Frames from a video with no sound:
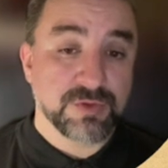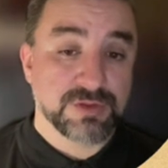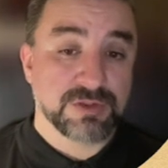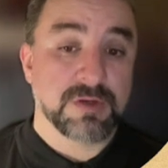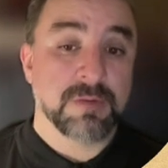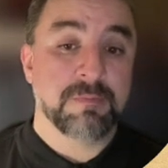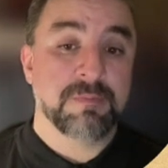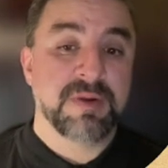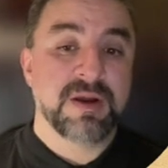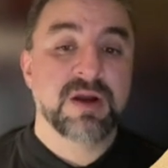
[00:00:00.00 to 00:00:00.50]

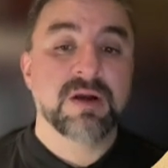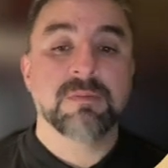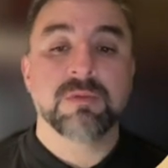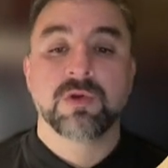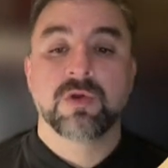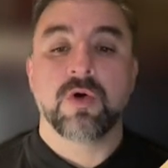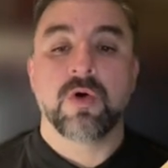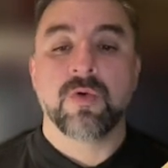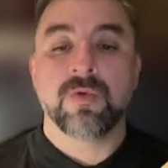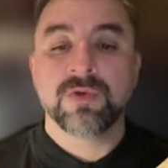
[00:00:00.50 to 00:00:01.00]

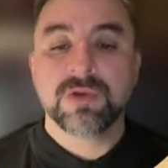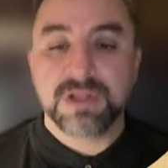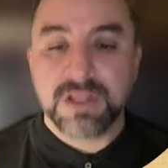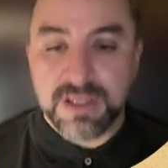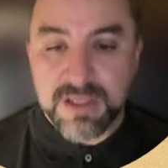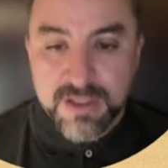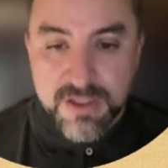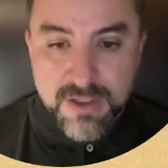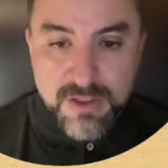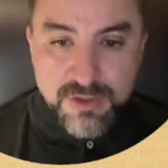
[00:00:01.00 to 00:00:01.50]
comparable
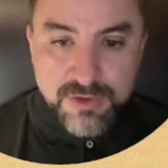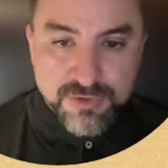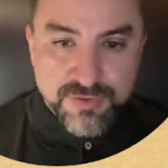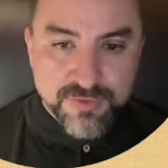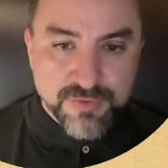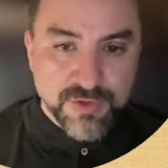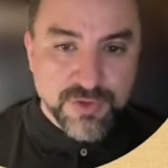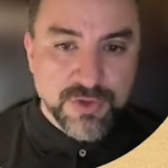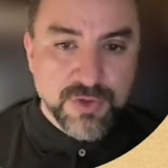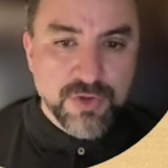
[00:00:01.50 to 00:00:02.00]
only to
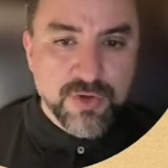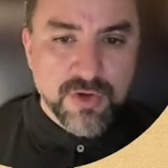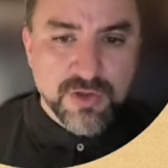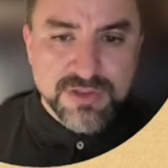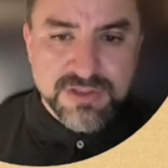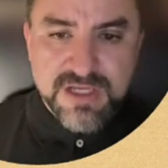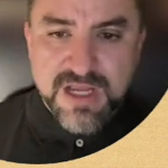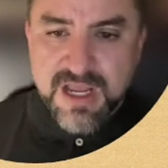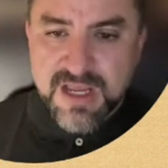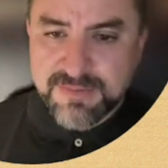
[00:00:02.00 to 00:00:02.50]
the New York
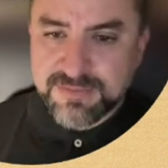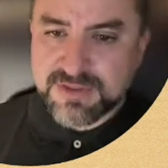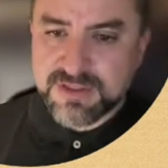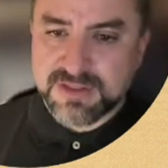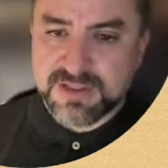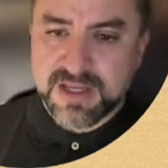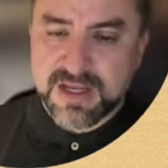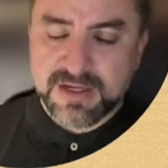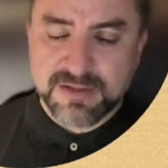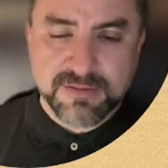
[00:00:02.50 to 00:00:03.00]
Times
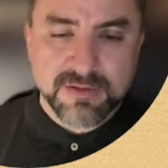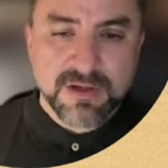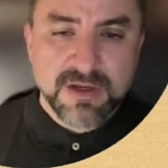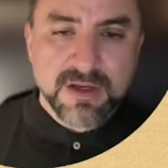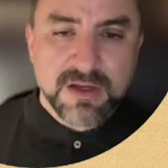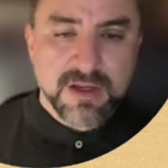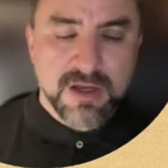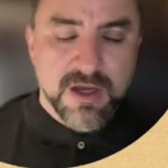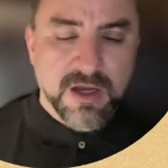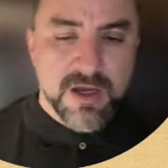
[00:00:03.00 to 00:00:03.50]
at that
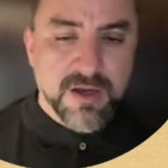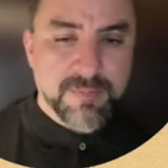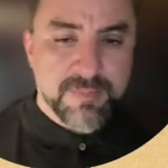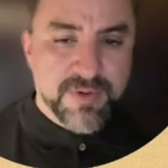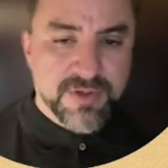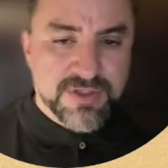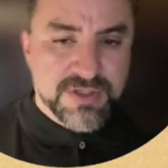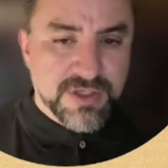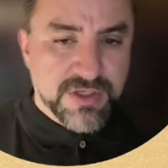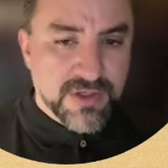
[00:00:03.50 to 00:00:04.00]

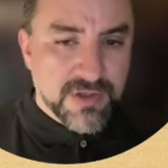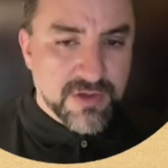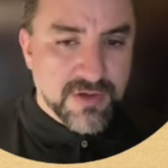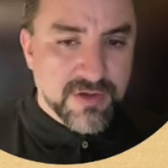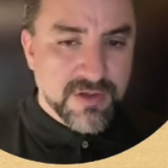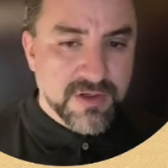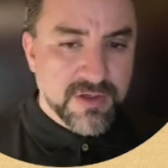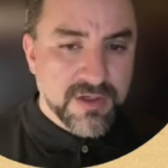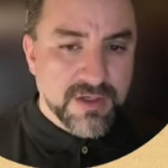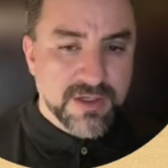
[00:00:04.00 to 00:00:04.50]

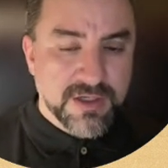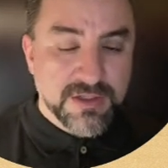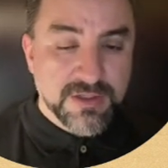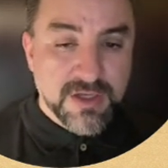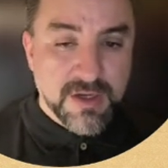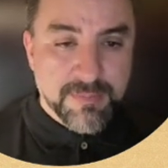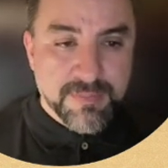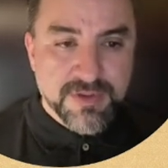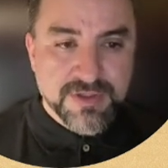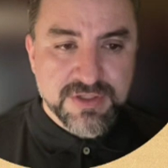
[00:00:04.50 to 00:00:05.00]
in
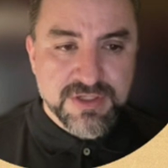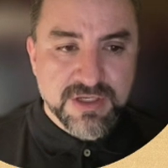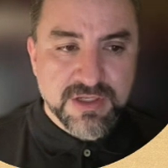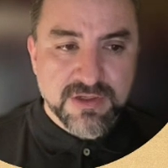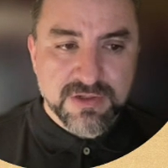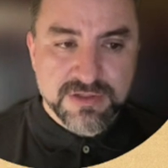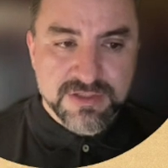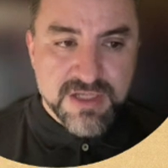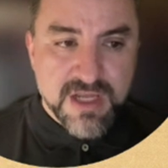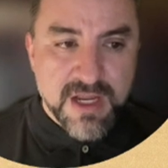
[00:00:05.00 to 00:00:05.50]
that
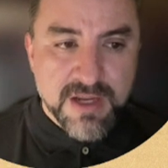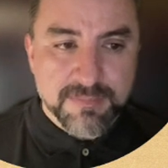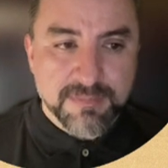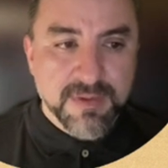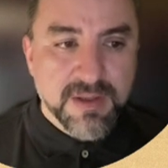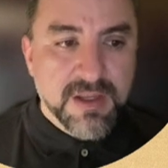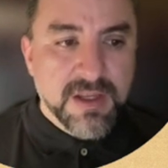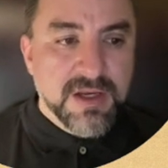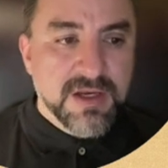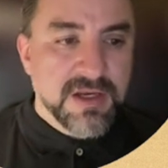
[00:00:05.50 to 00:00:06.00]
particular time.
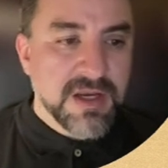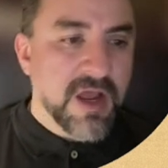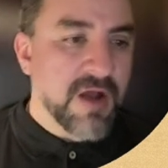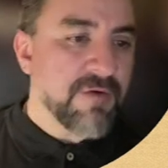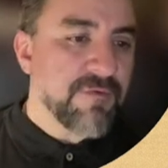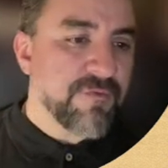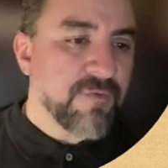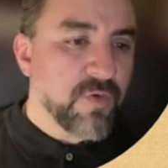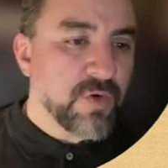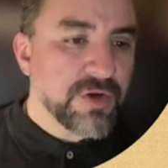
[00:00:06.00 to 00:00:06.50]

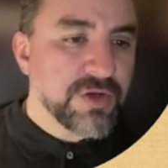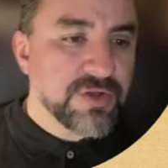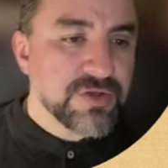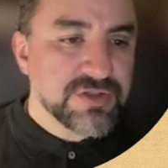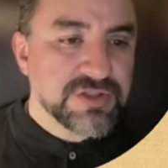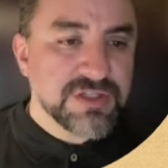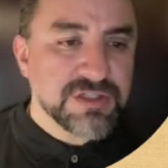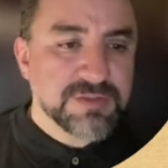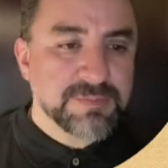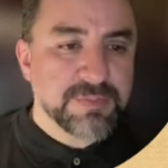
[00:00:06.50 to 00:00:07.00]
Now, Ford
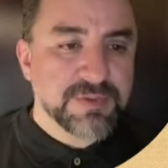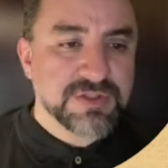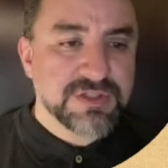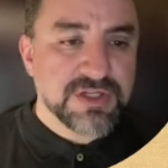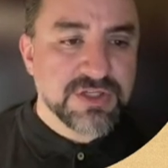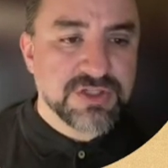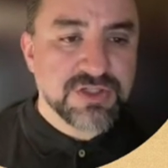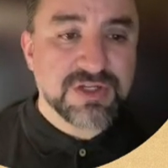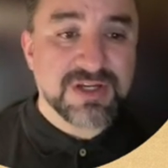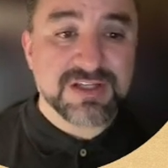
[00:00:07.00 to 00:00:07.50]
used his
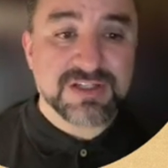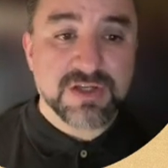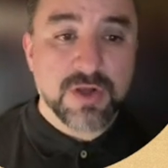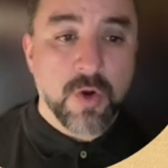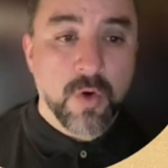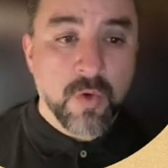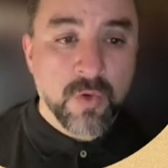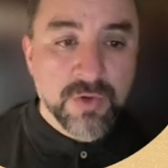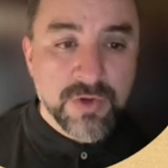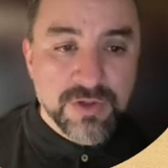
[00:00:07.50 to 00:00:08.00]
position as
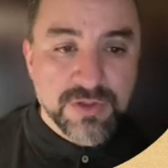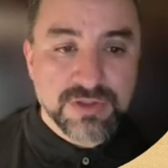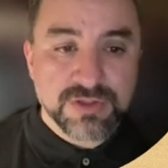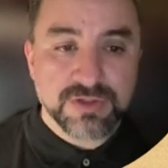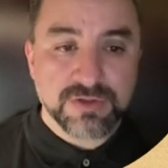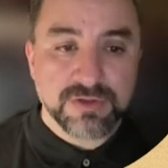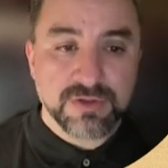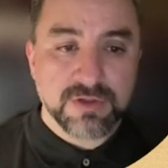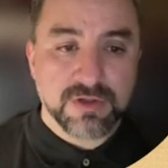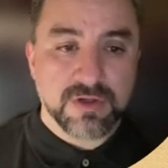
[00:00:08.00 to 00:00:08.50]
owner
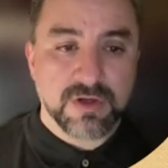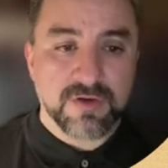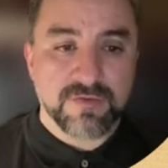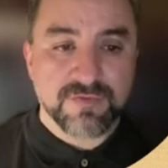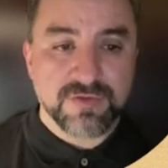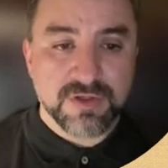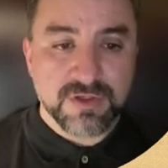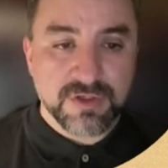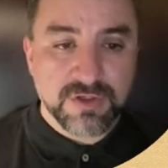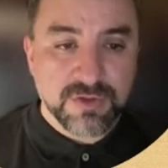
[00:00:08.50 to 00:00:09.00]

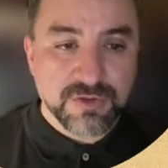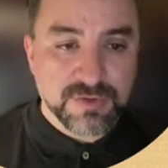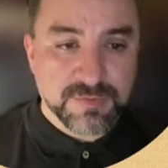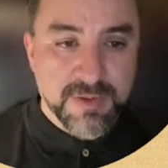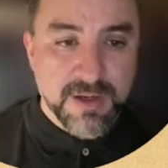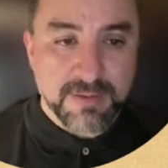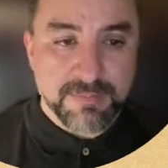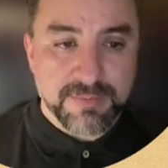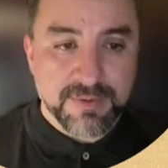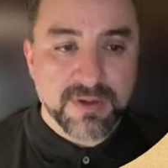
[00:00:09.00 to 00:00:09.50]
of the
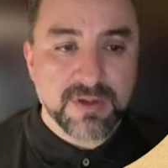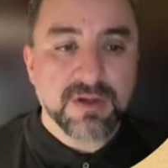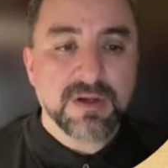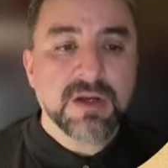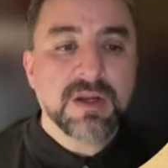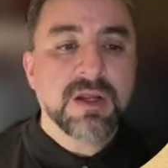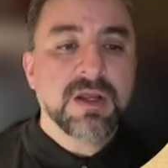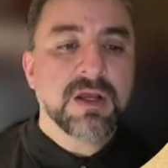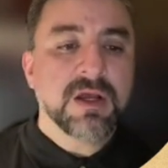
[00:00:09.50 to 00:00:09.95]
newspaper